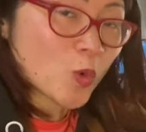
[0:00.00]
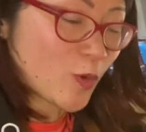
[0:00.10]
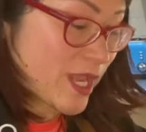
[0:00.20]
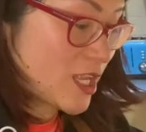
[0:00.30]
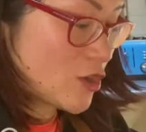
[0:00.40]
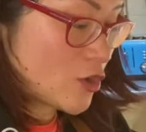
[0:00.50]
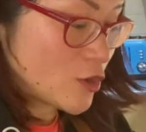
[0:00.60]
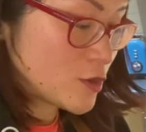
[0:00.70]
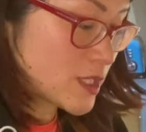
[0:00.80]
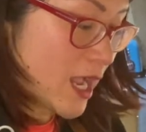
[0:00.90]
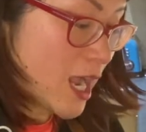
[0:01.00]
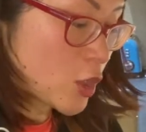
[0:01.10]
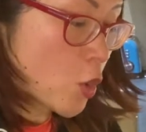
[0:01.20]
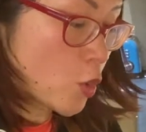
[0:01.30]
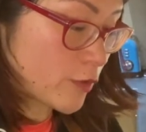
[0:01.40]
we use a
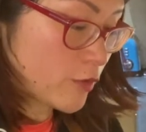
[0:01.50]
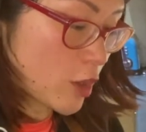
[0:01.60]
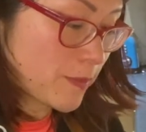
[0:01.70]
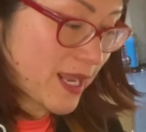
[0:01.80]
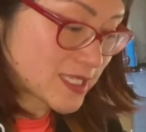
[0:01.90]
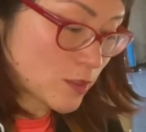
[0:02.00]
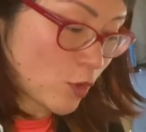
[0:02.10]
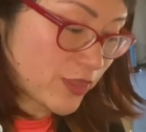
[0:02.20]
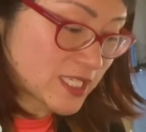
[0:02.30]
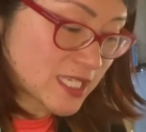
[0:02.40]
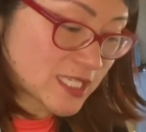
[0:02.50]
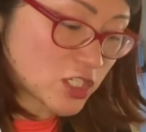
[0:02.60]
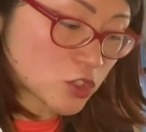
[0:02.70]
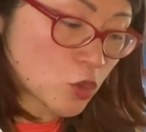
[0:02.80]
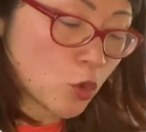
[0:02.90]
corn flour paste, and what this is is
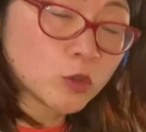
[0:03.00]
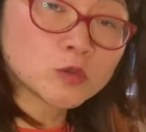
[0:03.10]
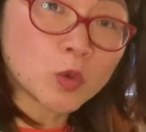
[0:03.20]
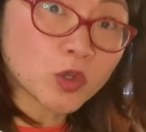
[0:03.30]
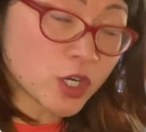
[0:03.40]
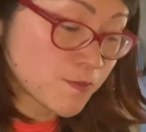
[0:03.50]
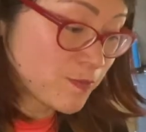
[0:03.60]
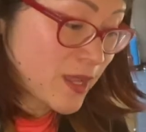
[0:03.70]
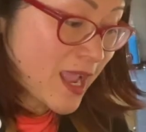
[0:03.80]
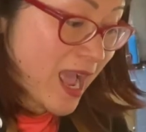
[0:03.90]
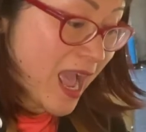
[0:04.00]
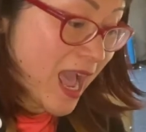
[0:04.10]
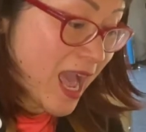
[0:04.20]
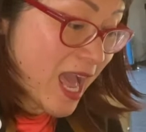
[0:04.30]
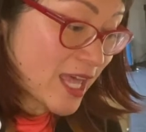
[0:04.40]
just cold water
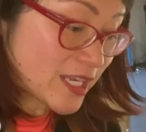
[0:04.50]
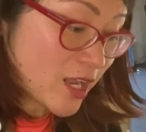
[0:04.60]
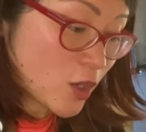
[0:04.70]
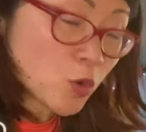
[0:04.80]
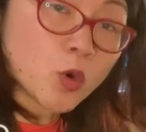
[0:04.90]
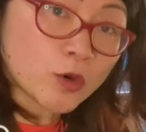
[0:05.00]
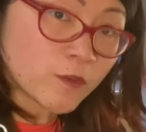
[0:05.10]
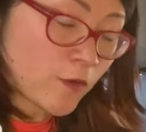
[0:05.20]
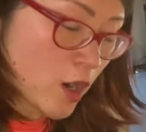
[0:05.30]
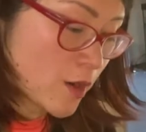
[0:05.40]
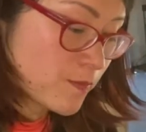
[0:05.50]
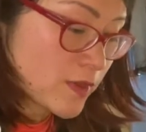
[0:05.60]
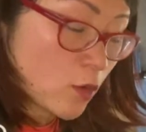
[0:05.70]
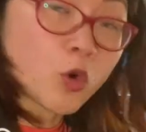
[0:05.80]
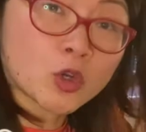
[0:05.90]
and corn flour
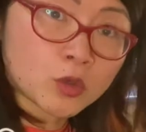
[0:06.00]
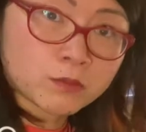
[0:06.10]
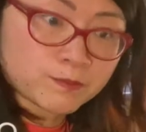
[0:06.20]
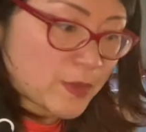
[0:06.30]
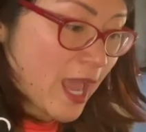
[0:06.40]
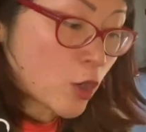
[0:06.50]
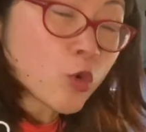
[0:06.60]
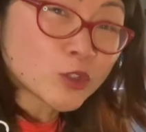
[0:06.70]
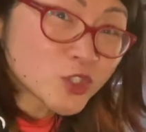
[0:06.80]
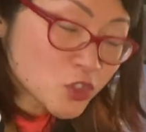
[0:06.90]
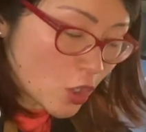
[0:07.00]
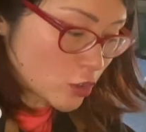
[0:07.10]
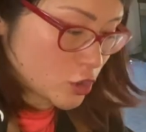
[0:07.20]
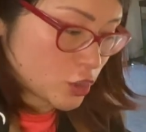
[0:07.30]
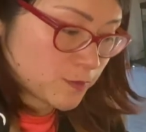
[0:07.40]
or uh, corn
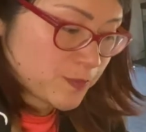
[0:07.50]
starch.